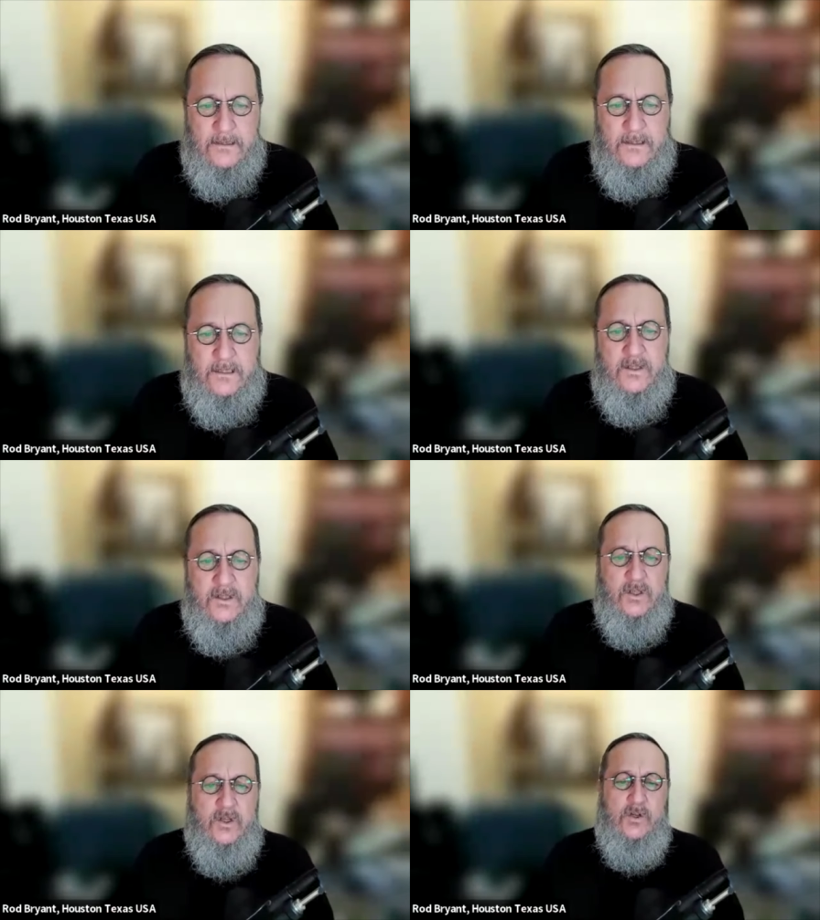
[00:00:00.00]

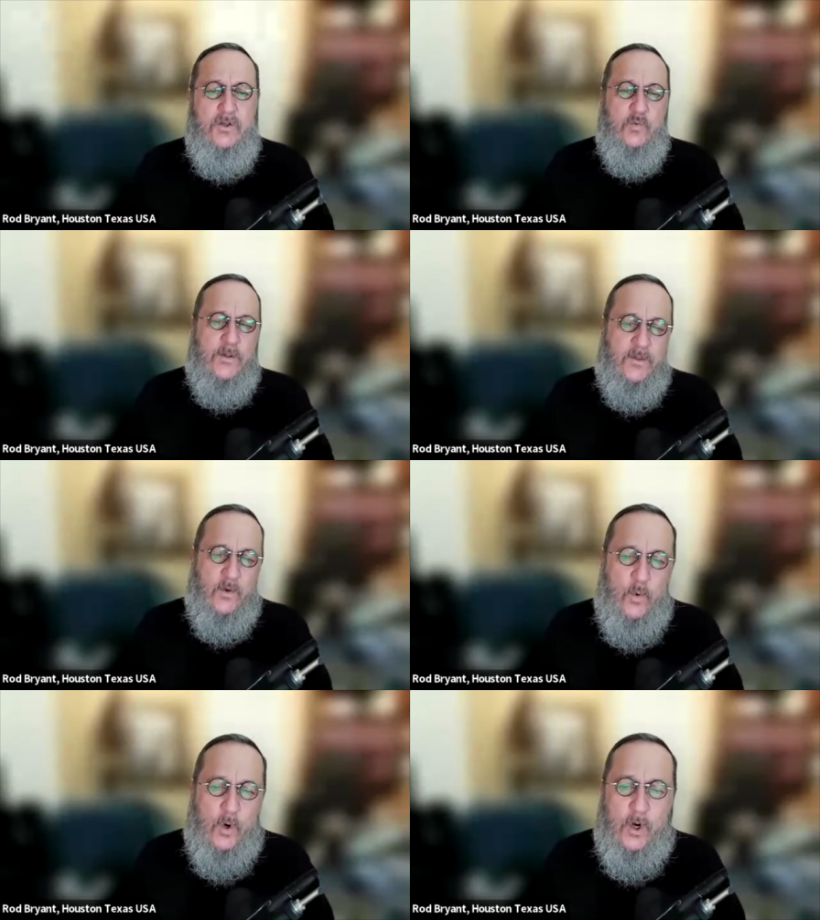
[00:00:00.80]
concludes with the
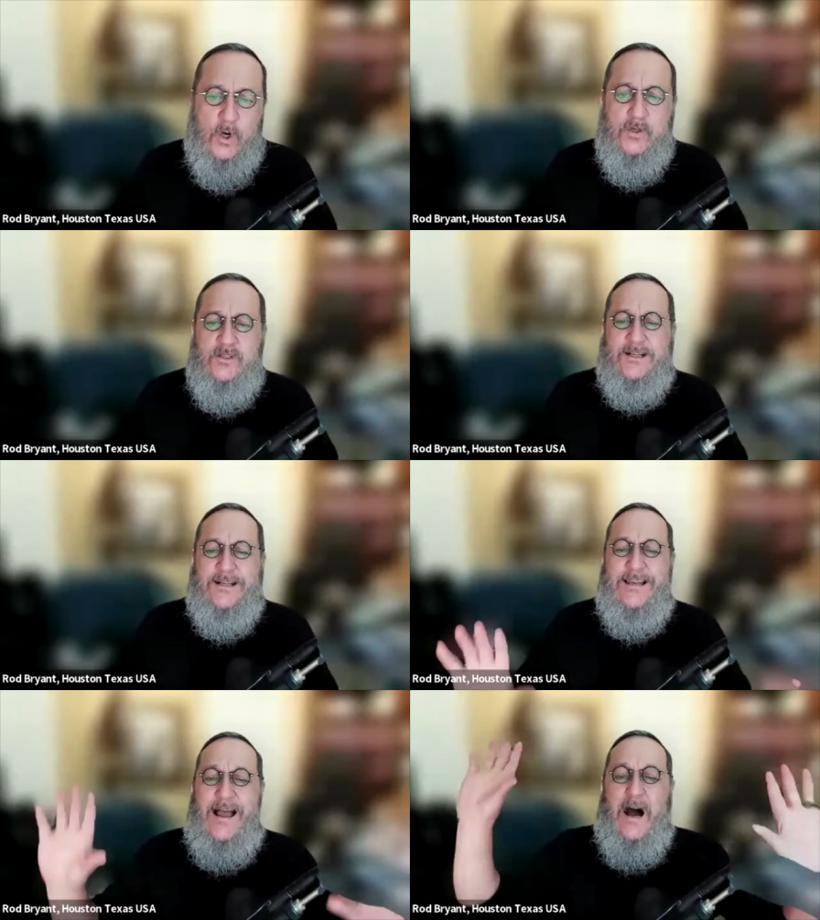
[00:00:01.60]
words, the
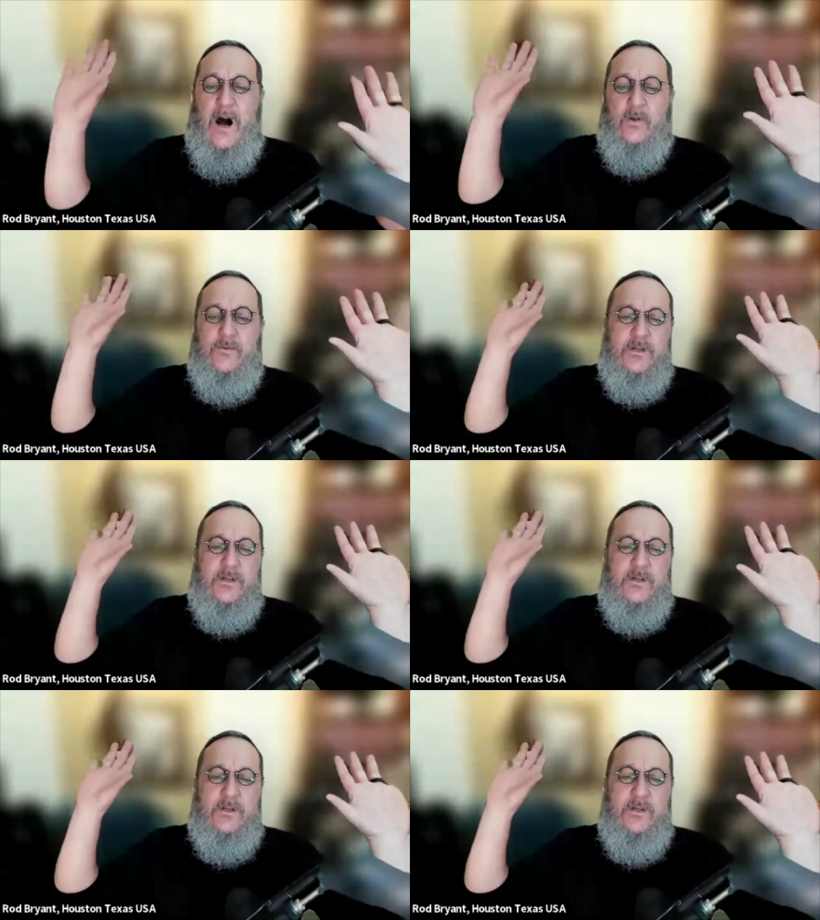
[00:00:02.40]
cloud